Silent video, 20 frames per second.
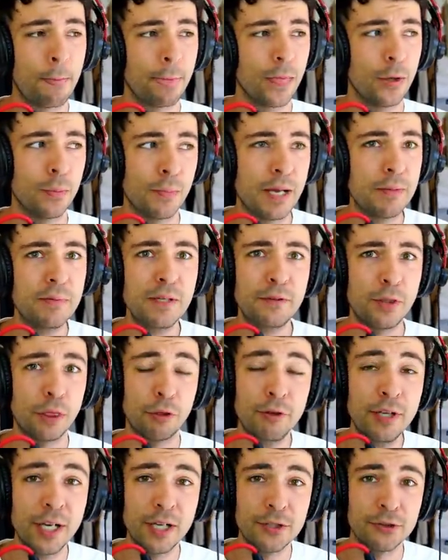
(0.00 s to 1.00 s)
Or maybe
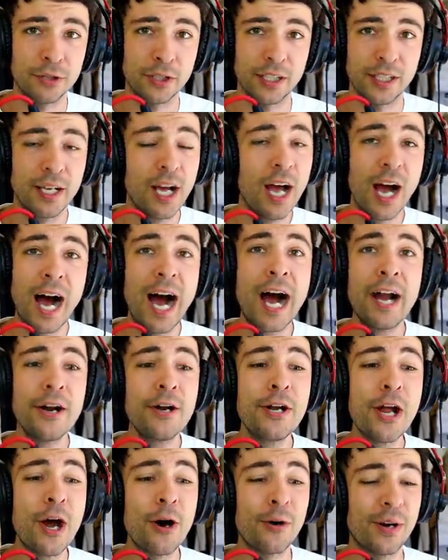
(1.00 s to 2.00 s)
300. I don't
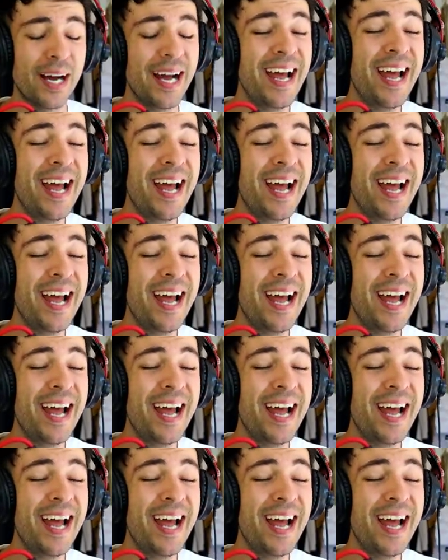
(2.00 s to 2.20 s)
know.